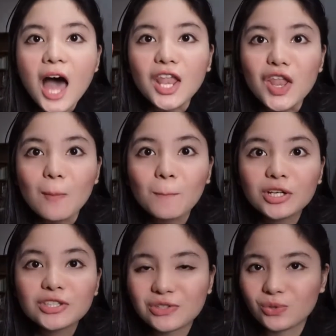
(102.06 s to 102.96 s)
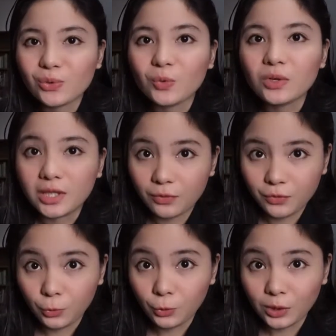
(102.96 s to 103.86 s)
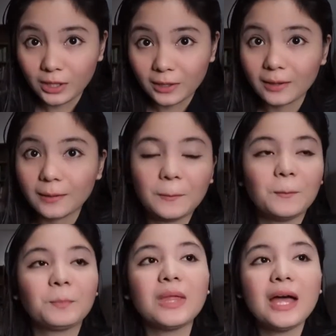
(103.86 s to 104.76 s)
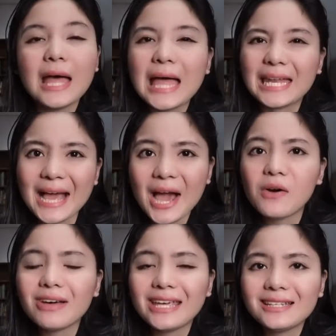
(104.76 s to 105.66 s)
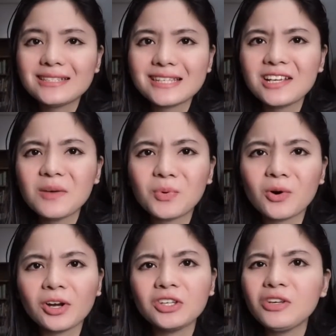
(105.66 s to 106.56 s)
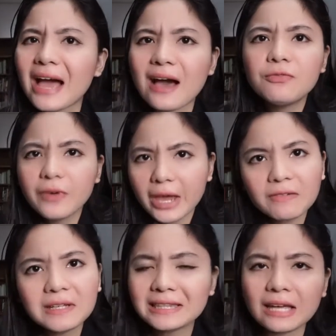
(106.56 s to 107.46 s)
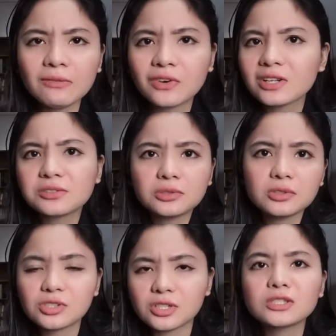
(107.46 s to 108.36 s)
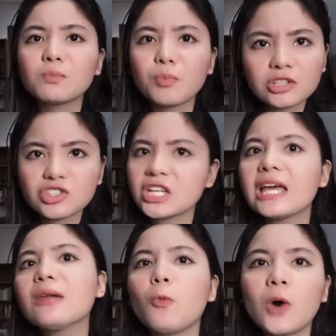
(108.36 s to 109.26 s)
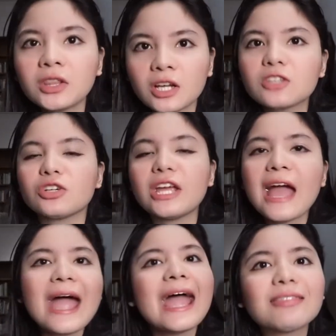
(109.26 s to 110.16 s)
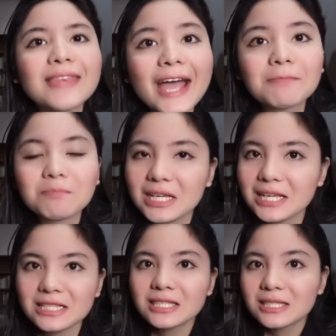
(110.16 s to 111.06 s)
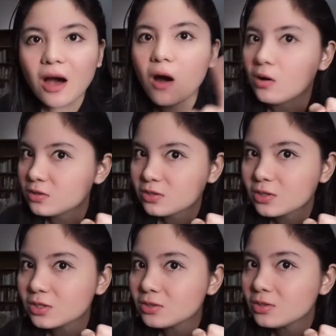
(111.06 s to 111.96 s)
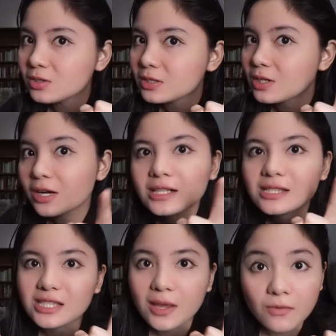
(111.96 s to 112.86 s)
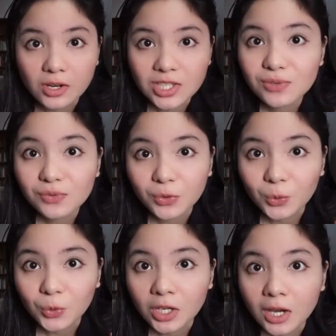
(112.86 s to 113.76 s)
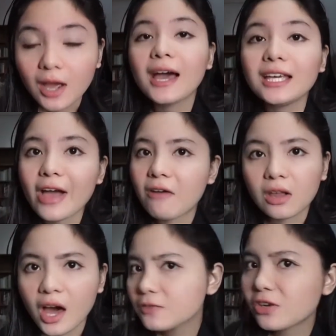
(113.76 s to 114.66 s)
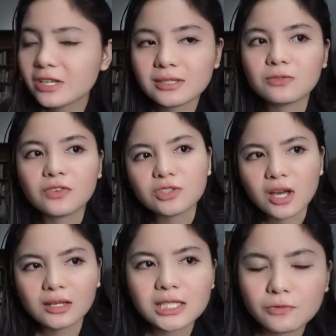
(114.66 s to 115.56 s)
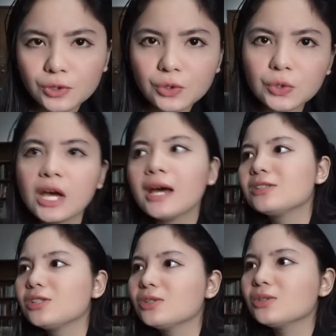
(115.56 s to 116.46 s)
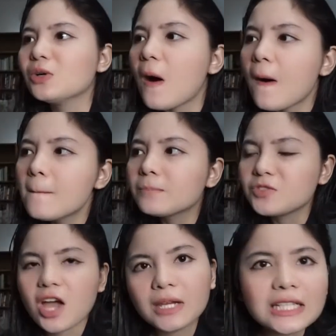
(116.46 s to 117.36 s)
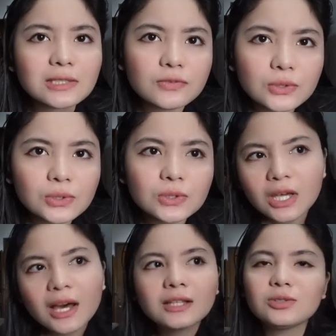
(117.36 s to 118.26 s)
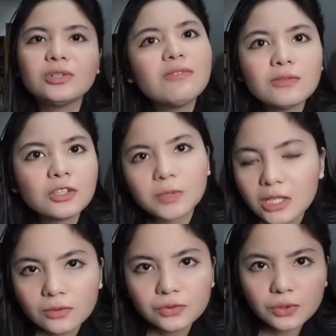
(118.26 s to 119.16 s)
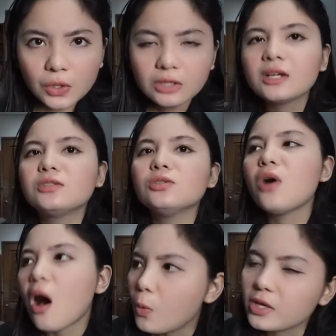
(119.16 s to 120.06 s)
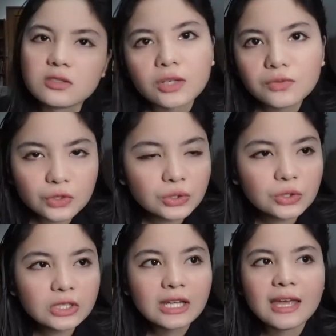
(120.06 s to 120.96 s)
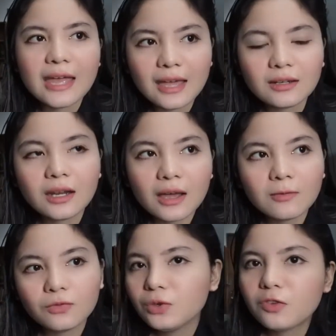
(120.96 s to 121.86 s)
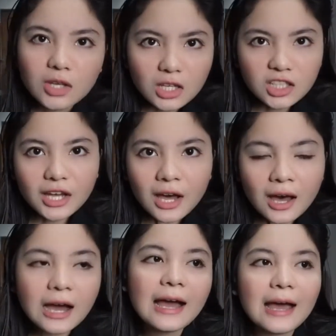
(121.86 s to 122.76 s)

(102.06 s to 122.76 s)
Number two, the food. Now in Singapore, you have very diverse cultures merging in one country, and that means also diverse food. You have a lot of choices, from Chinese food to Japanese food to even Filipino food to Western food and food from India.